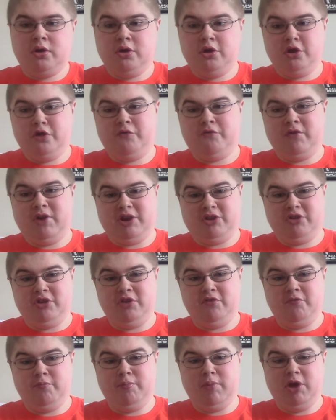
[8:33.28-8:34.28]

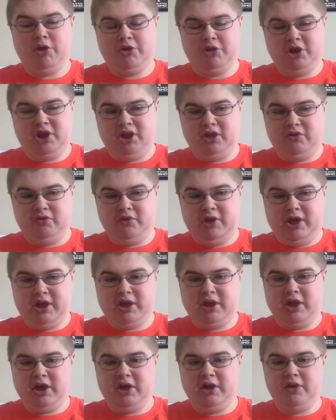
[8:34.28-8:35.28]
Effective melody,
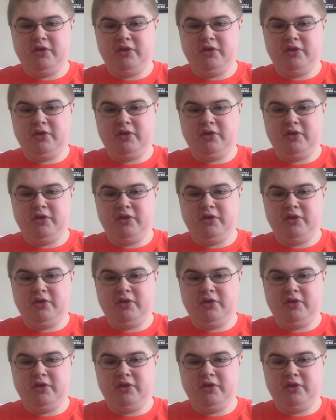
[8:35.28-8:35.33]
like